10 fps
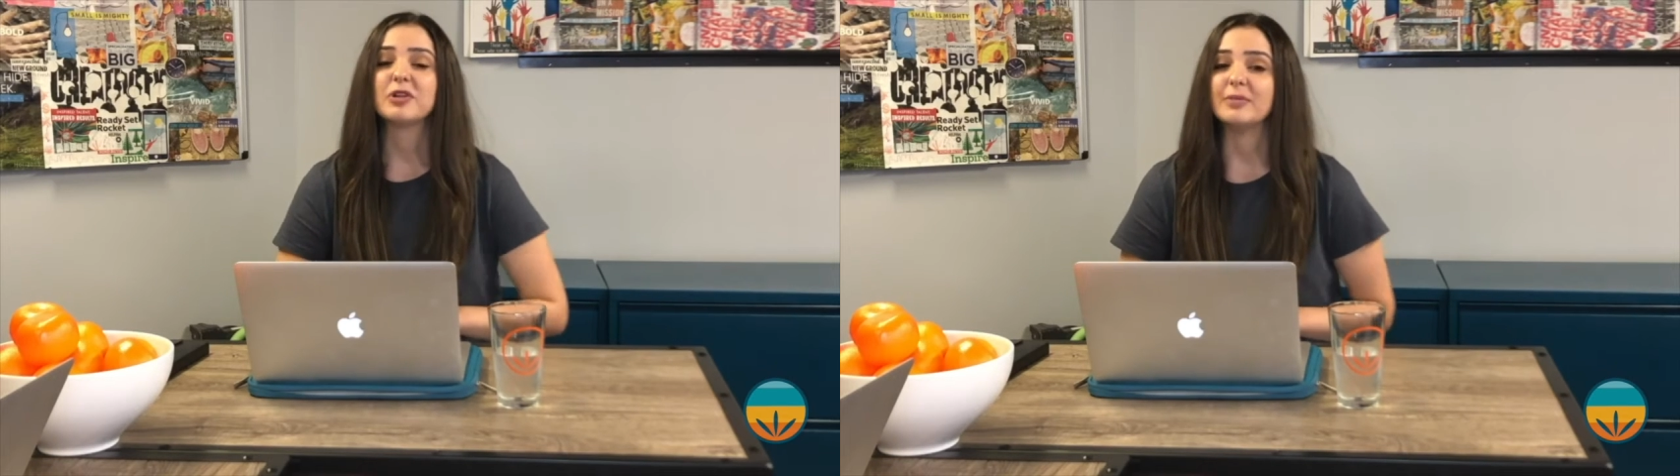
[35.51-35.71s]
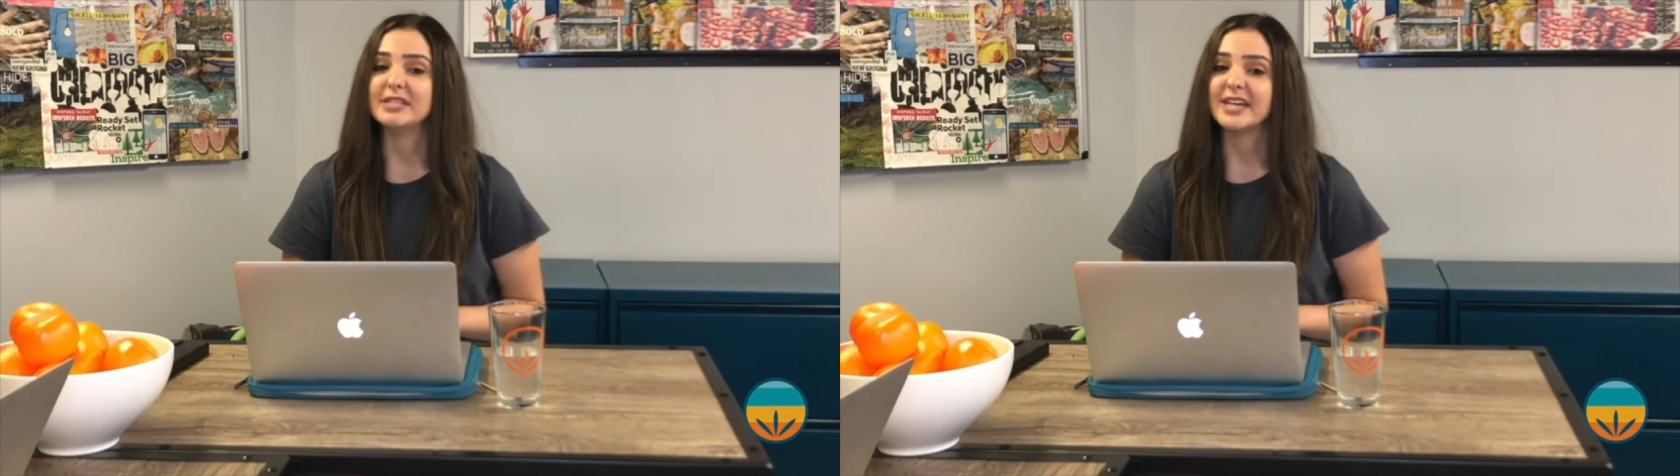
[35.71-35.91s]

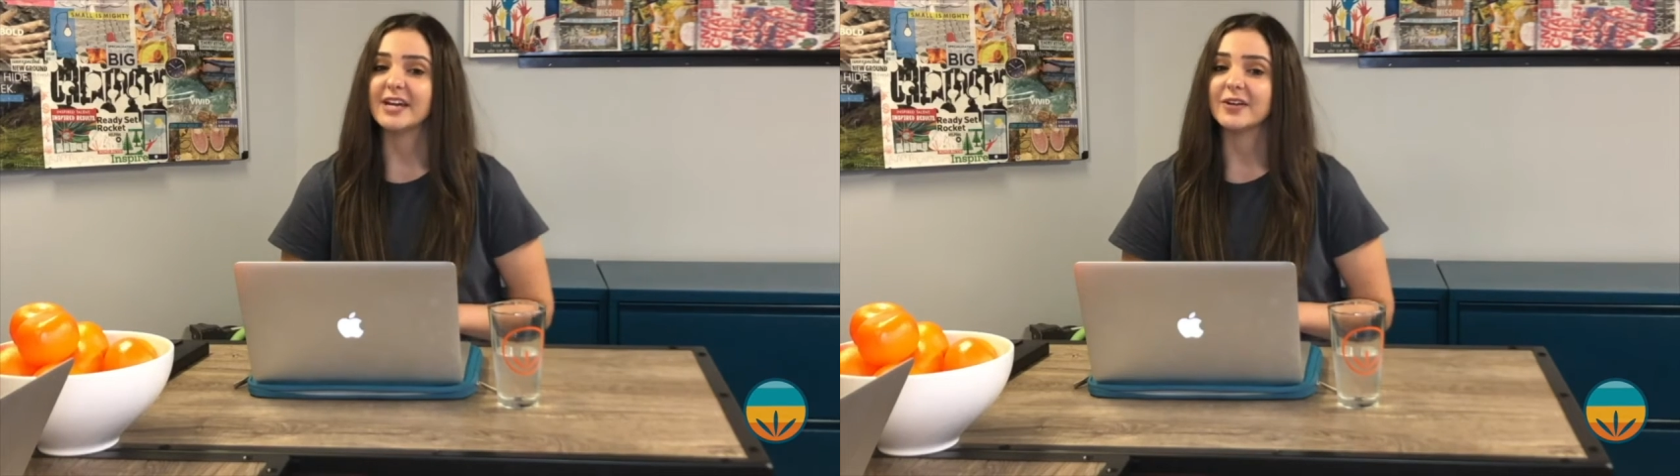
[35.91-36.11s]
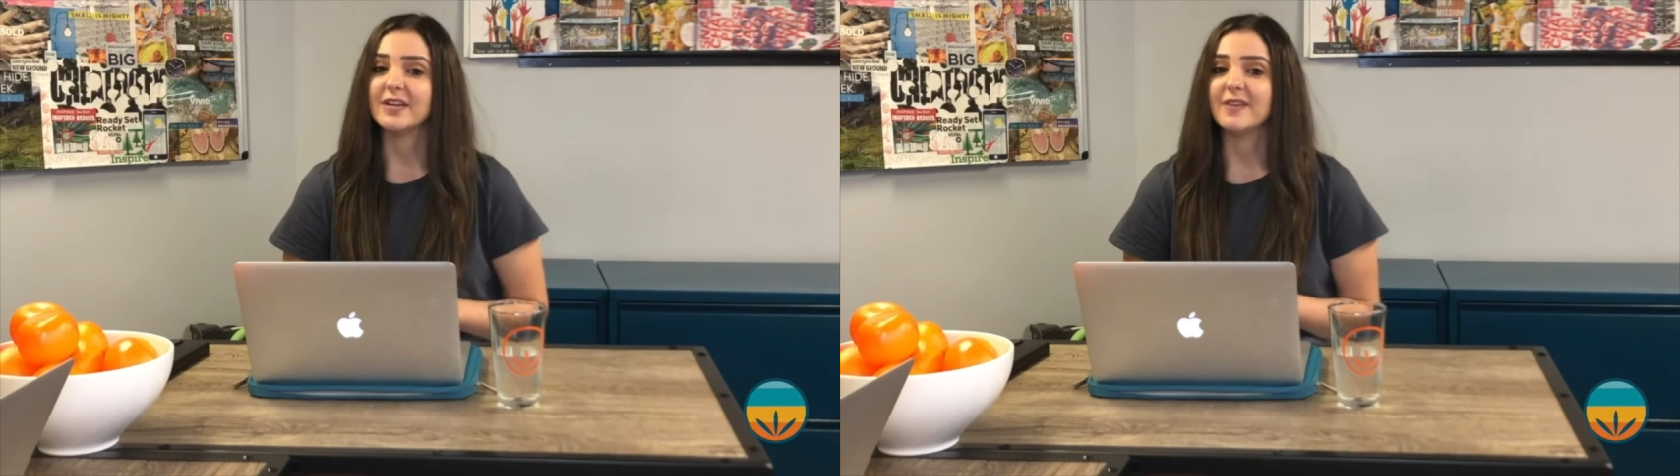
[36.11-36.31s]

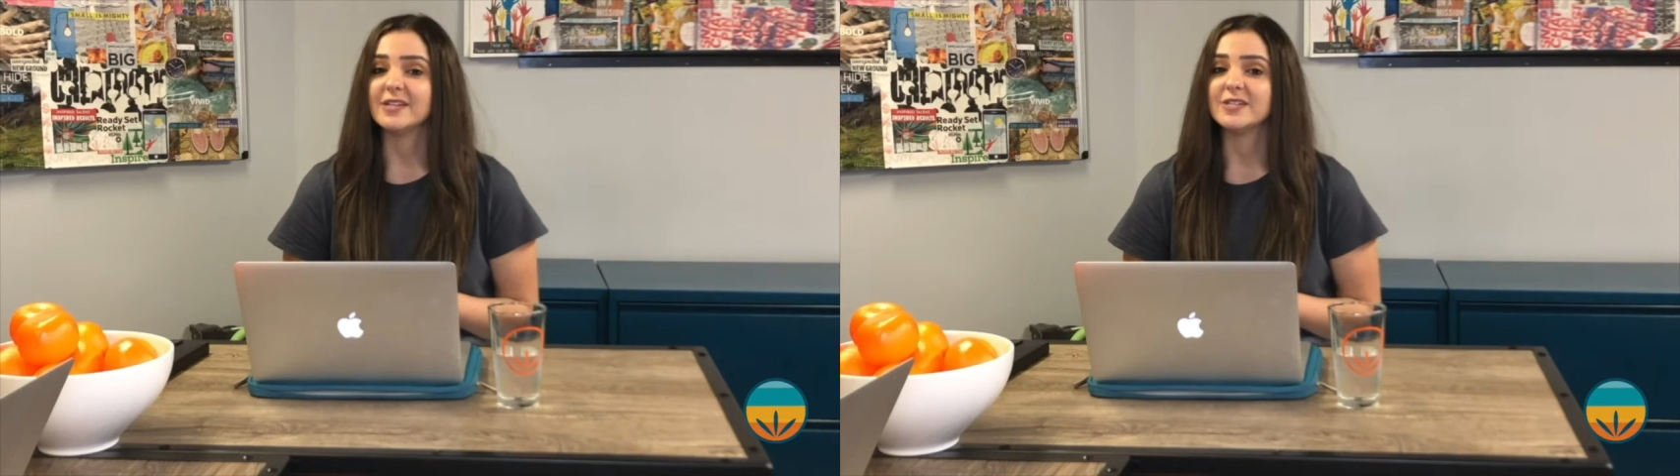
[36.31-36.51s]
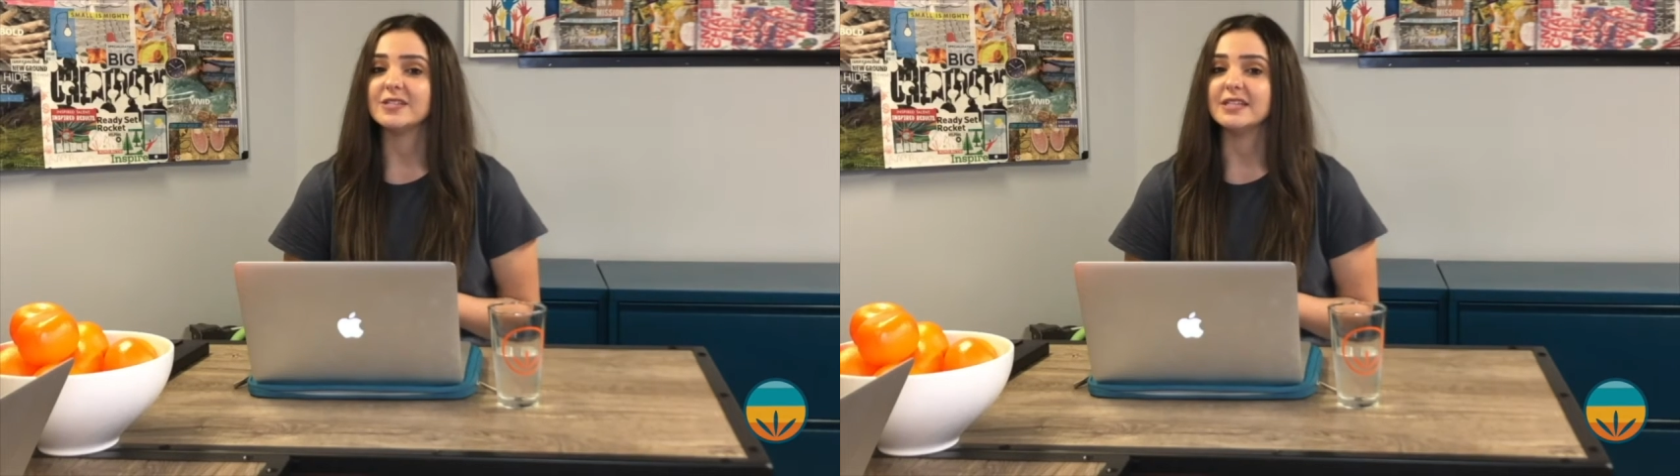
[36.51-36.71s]
Clementine Creative
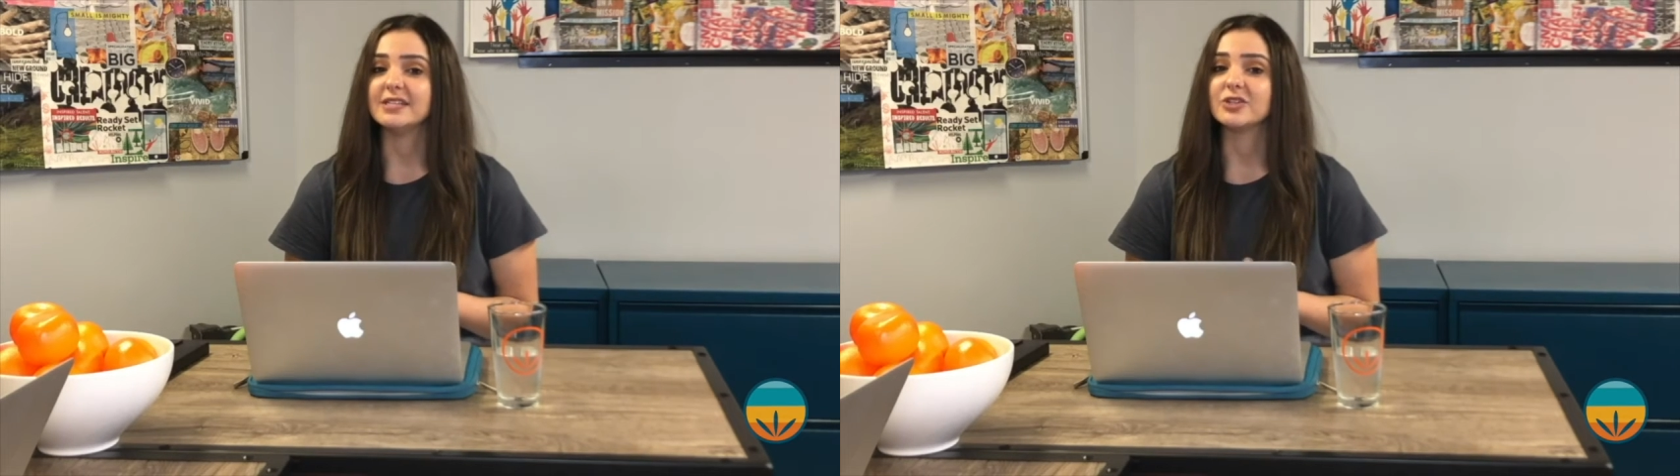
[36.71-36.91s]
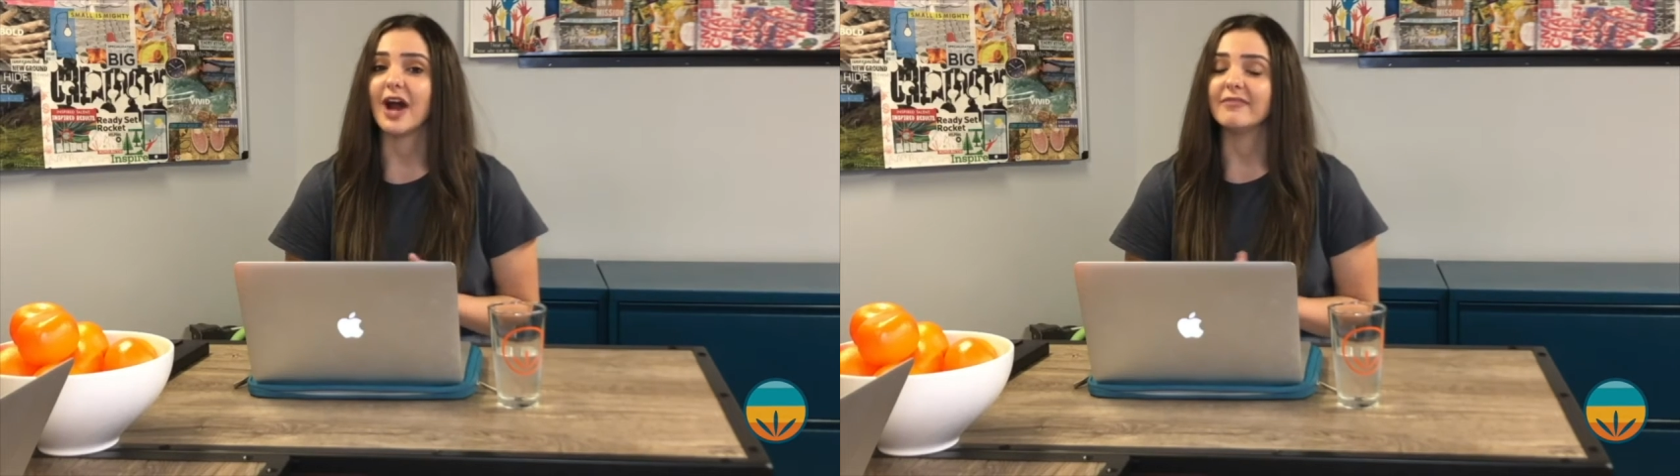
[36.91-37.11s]

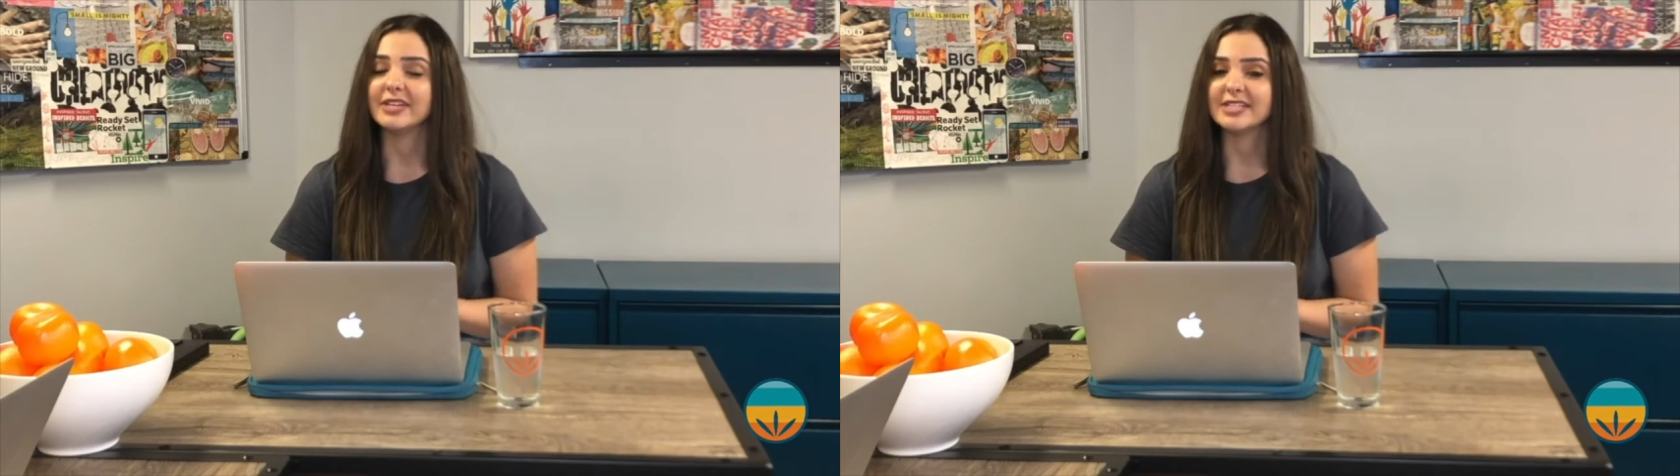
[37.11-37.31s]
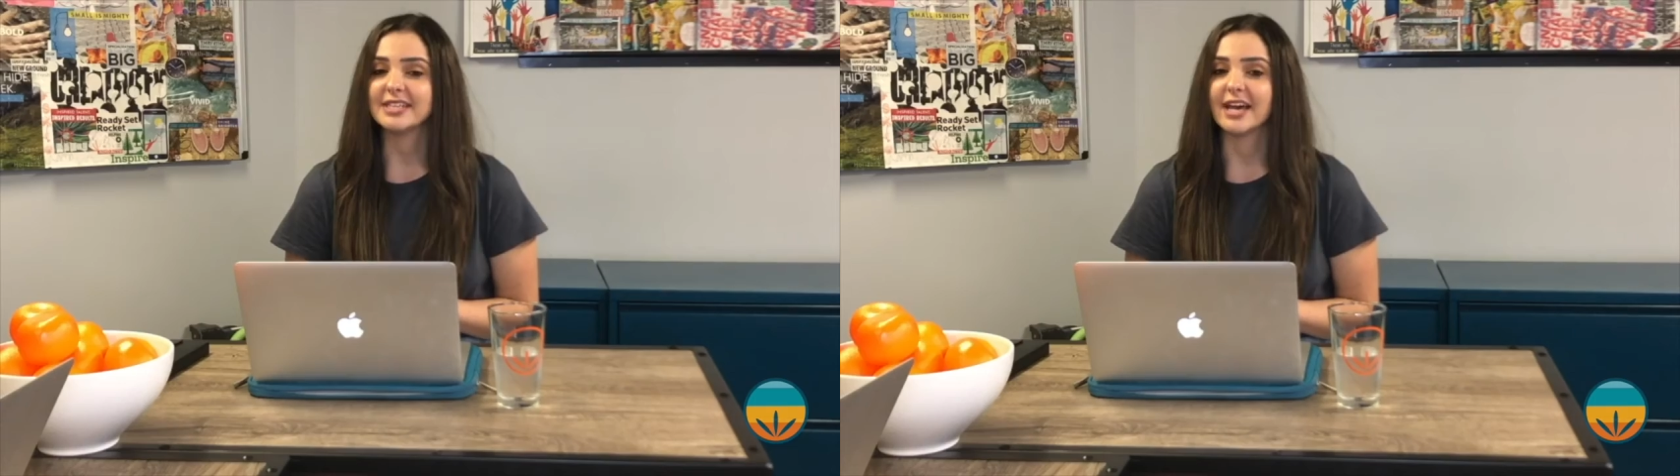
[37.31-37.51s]
Agency's
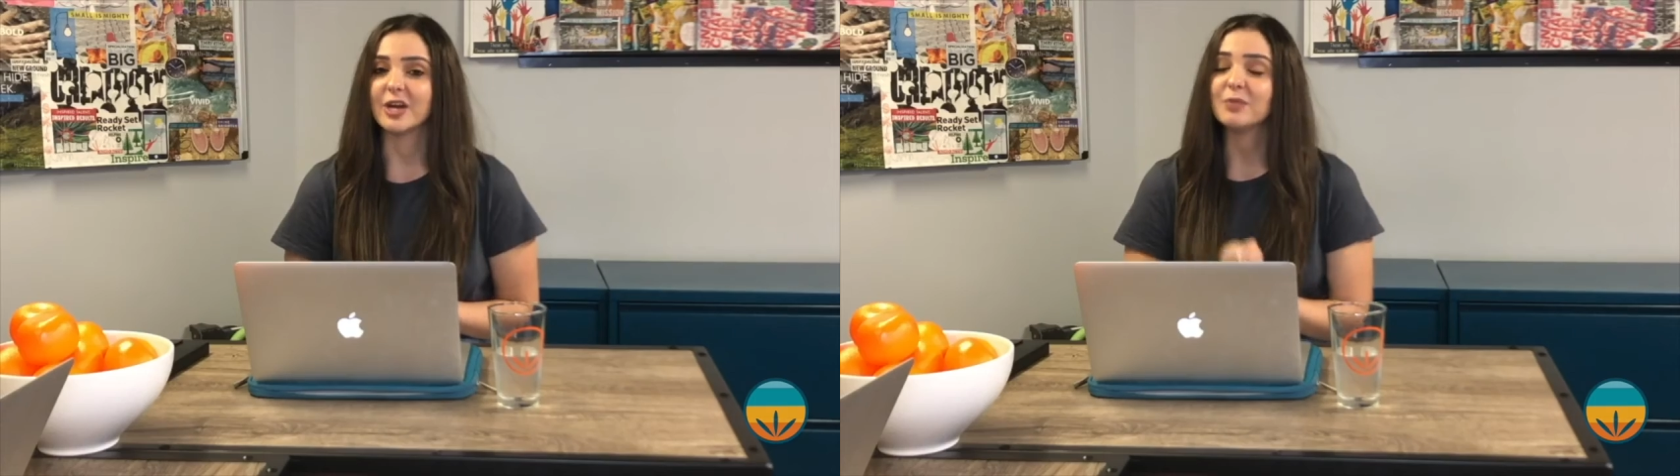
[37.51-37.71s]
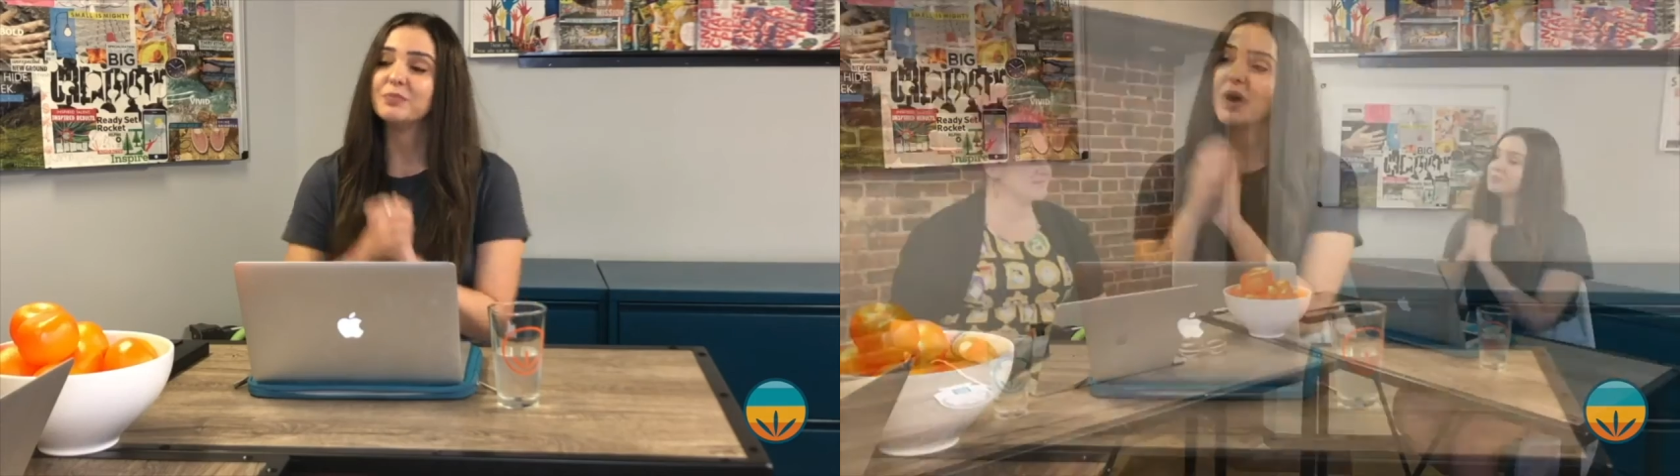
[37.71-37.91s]
graphic
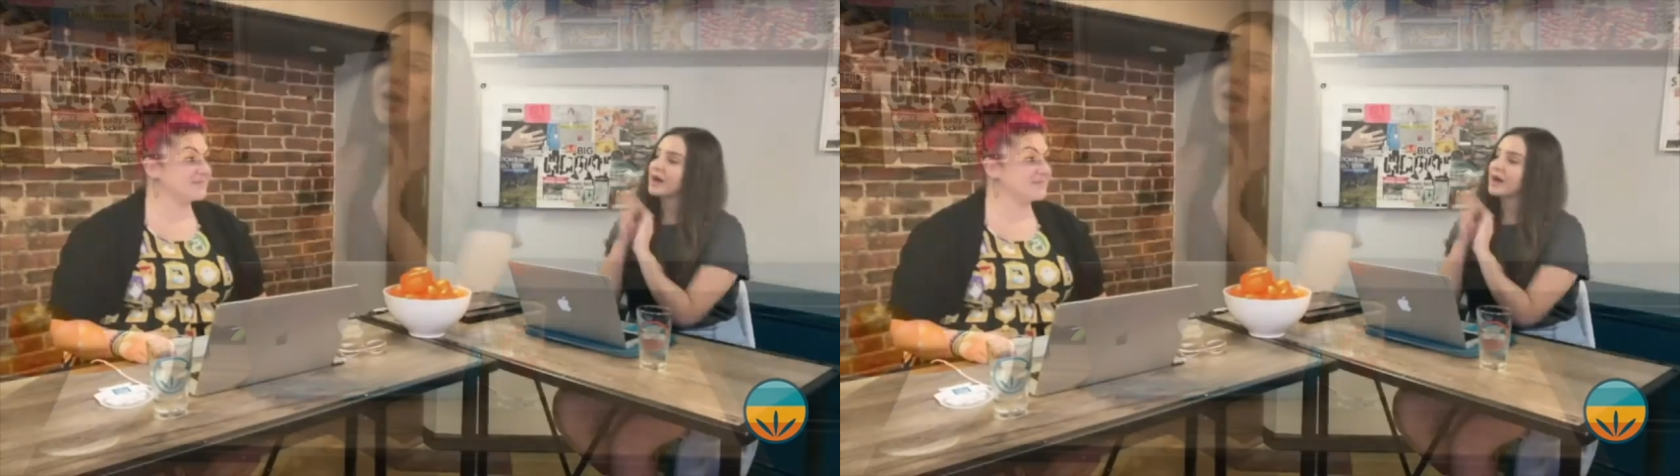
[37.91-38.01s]
designer,